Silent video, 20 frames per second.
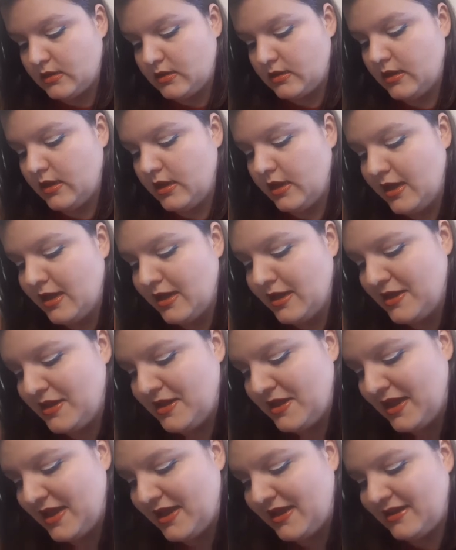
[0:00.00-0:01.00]

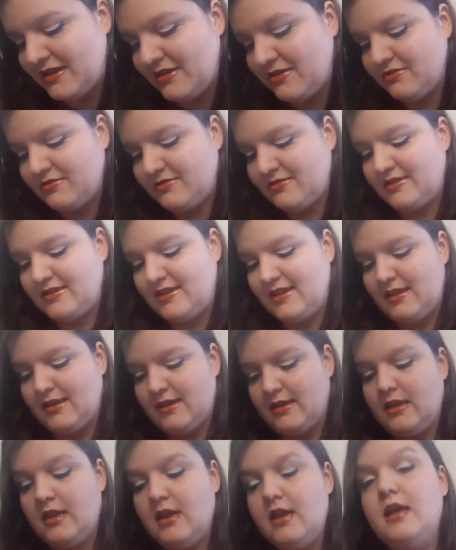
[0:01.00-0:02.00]
I cannot take it,